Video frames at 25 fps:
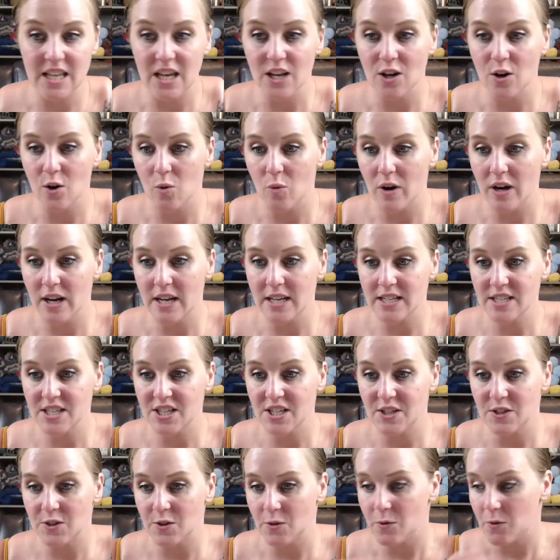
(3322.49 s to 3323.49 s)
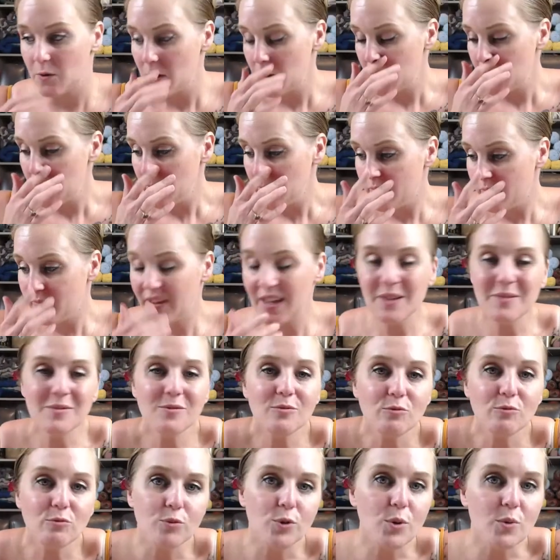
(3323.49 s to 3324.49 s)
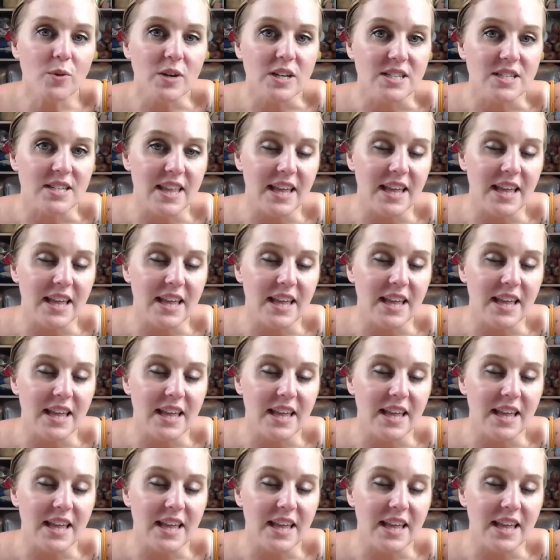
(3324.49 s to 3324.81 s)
They don't want it to get ruined.